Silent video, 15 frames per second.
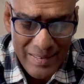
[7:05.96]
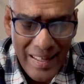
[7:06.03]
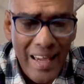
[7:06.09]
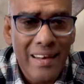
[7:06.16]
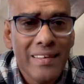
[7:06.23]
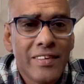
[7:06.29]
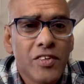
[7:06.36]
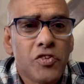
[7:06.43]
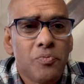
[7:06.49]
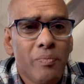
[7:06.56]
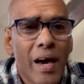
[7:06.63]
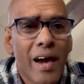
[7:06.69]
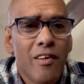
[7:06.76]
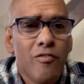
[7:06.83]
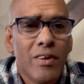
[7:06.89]
then this
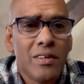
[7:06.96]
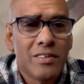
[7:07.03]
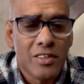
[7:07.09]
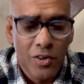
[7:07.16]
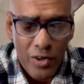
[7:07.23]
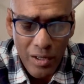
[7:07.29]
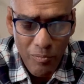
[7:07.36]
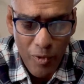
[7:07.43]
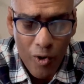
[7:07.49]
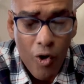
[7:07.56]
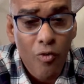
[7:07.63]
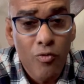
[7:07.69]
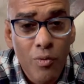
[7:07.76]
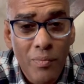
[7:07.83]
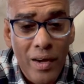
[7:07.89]
man will gonna or
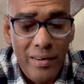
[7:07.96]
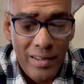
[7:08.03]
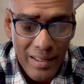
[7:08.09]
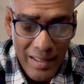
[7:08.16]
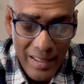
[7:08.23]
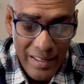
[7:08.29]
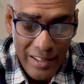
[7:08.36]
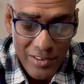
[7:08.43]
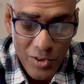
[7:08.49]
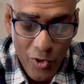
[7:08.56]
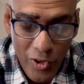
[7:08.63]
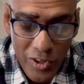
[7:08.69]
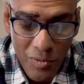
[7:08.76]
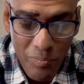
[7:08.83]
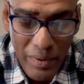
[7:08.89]
woman is
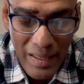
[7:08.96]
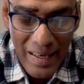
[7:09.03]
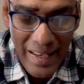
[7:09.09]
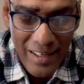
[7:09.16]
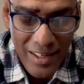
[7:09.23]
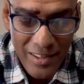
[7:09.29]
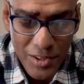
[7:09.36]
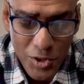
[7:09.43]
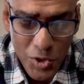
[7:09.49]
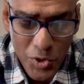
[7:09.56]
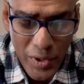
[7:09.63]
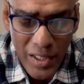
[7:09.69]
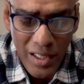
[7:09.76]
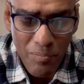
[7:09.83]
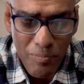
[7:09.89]
going to be like a
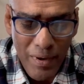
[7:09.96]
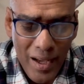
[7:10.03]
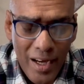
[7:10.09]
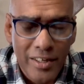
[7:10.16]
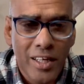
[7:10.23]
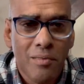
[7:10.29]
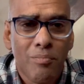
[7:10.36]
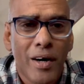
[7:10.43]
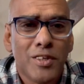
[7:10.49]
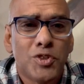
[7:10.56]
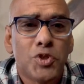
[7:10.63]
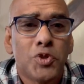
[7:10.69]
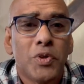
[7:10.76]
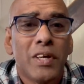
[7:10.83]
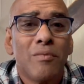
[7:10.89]
tree planted by
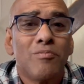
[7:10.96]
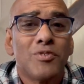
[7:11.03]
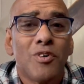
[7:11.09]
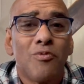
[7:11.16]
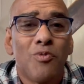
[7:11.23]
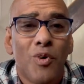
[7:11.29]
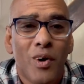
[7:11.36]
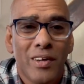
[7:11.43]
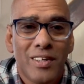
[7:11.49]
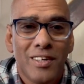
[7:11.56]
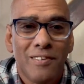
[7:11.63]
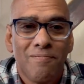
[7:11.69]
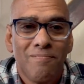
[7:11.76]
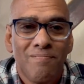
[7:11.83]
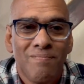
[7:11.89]
streams of water.
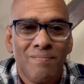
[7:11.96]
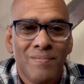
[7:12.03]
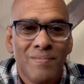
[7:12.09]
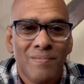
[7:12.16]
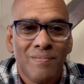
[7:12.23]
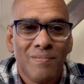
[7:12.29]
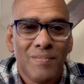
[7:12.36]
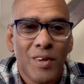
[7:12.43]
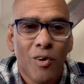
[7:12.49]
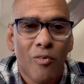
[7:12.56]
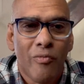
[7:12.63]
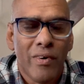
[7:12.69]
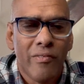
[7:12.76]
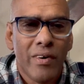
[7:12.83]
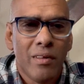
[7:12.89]
You know,
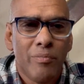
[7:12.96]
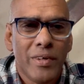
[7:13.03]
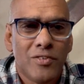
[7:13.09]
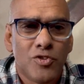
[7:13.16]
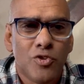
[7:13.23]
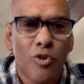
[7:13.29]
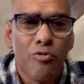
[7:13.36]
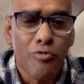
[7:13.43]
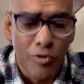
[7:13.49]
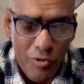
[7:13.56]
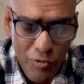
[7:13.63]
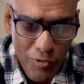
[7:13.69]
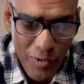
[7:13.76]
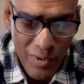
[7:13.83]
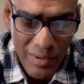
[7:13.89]
we will be so
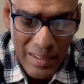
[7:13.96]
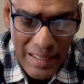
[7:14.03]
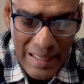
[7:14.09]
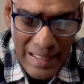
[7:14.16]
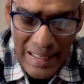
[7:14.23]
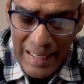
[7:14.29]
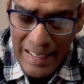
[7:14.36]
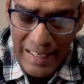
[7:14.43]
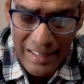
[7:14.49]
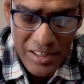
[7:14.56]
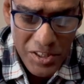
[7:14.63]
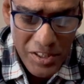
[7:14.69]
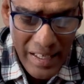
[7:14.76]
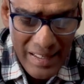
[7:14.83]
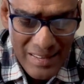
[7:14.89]
fruitful. It
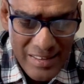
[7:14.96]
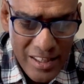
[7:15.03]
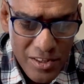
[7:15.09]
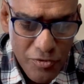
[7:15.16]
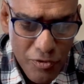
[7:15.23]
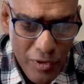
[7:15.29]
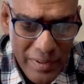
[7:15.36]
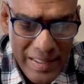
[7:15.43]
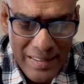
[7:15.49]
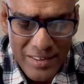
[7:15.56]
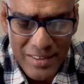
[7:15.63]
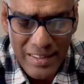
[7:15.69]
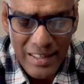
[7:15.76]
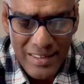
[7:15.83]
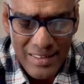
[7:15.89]
yields its fruit in
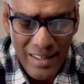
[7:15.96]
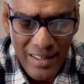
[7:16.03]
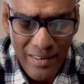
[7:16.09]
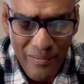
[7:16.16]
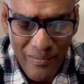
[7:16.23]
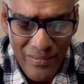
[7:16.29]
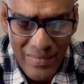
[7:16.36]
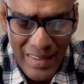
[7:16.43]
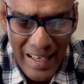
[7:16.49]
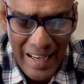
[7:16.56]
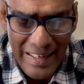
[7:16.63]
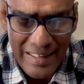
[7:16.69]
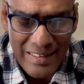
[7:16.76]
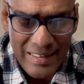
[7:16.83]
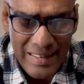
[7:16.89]
season, and
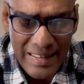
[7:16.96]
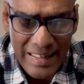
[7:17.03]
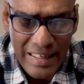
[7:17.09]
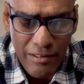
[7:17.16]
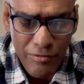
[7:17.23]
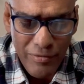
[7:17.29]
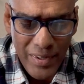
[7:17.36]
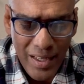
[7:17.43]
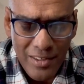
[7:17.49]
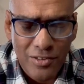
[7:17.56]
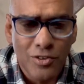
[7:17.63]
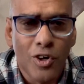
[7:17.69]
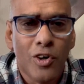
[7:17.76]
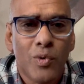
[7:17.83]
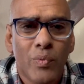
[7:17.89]
its leaf does
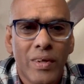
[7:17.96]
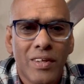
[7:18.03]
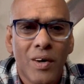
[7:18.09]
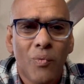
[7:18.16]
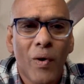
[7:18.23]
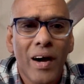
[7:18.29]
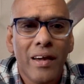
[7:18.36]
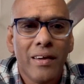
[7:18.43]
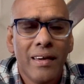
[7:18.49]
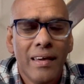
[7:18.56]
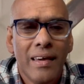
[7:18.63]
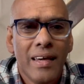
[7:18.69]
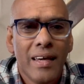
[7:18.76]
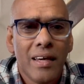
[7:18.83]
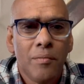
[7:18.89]
not wither. Why?
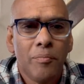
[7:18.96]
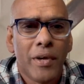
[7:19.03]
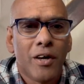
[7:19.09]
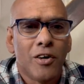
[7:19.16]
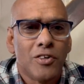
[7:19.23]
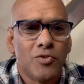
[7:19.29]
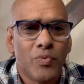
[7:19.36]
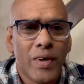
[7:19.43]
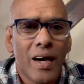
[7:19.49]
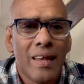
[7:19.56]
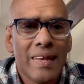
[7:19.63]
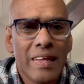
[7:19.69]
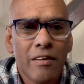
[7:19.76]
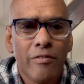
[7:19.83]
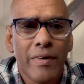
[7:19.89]
Because we are
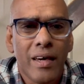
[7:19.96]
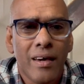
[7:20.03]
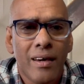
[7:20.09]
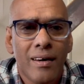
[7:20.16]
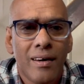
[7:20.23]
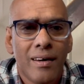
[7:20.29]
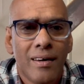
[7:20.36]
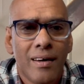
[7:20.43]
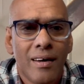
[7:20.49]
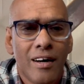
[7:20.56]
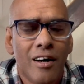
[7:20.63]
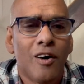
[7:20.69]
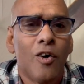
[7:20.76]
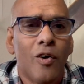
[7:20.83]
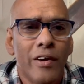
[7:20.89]
living
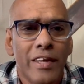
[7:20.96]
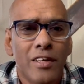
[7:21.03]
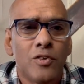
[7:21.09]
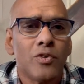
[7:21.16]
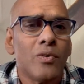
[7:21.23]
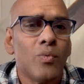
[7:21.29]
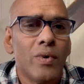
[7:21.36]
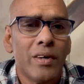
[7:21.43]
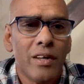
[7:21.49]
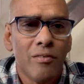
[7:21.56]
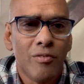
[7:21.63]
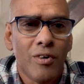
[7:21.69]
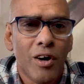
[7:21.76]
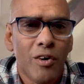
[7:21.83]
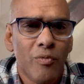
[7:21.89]
according to the word of
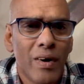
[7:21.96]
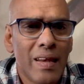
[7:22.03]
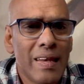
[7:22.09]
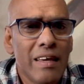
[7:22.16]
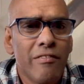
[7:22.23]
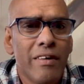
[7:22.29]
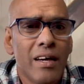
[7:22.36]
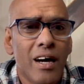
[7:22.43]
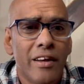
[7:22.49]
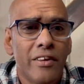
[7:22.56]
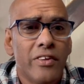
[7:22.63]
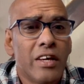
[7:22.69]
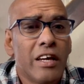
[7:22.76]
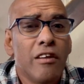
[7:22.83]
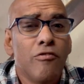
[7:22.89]
God. We are living under
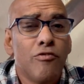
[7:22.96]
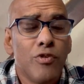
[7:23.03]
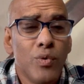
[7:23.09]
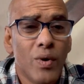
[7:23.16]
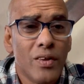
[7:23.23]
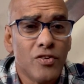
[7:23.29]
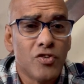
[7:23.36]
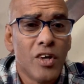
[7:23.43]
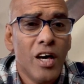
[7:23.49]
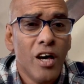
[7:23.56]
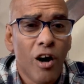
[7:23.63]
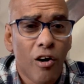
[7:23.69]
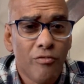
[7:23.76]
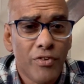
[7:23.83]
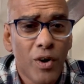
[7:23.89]
the influence
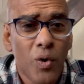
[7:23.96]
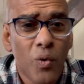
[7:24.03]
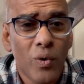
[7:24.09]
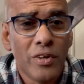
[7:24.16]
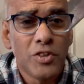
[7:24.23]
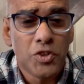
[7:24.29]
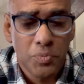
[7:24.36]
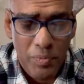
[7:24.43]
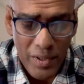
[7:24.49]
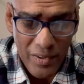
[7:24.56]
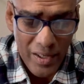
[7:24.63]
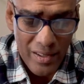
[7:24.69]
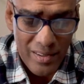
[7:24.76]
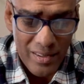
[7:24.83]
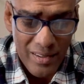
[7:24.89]
of the Holy
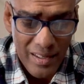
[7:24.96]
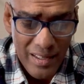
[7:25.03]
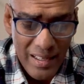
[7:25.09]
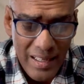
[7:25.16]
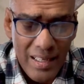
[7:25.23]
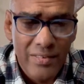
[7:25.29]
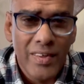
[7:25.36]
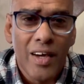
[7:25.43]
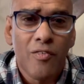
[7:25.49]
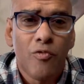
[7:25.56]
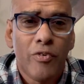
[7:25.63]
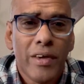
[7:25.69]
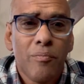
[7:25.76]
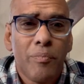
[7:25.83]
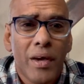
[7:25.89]
Spirit, that
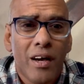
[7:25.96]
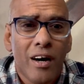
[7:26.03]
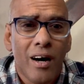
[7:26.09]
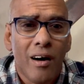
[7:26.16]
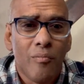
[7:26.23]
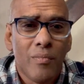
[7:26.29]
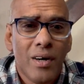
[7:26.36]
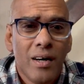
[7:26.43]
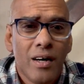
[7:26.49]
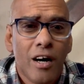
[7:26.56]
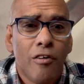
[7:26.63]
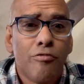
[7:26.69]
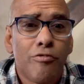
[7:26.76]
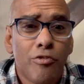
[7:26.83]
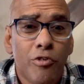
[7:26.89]
we become a
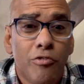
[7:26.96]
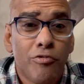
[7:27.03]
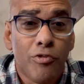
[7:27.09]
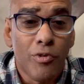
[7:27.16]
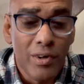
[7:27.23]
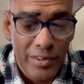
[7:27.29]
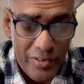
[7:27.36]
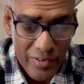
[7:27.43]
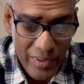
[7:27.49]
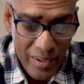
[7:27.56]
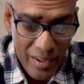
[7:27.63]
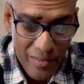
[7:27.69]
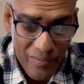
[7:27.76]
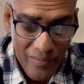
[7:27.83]
fruitful tree.